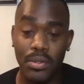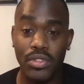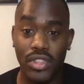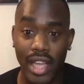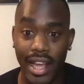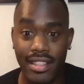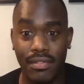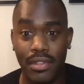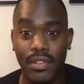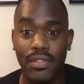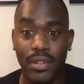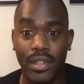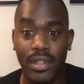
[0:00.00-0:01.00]
Jacksonville,
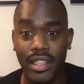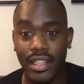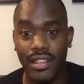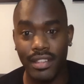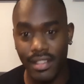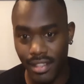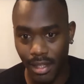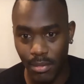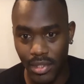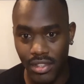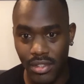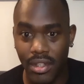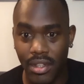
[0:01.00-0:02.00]
Florida, the same
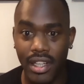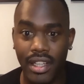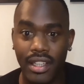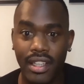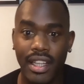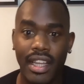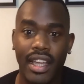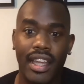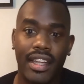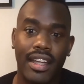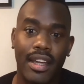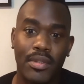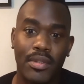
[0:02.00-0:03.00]
as Zora.
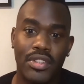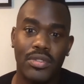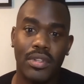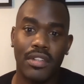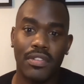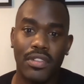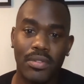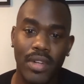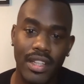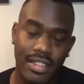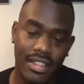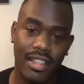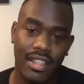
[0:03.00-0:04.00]
And I was sort of
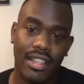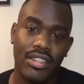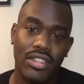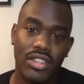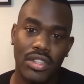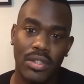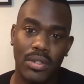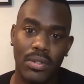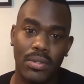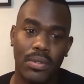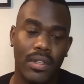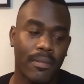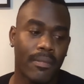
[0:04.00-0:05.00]
thrusted
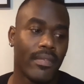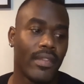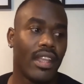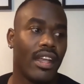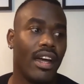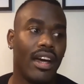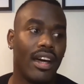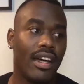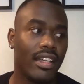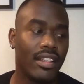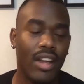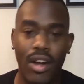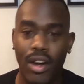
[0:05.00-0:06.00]
into uh,
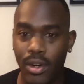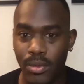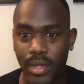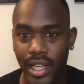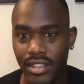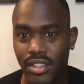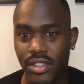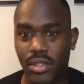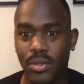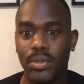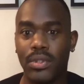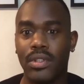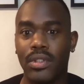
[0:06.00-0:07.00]
an all white
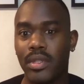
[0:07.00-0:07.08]
school.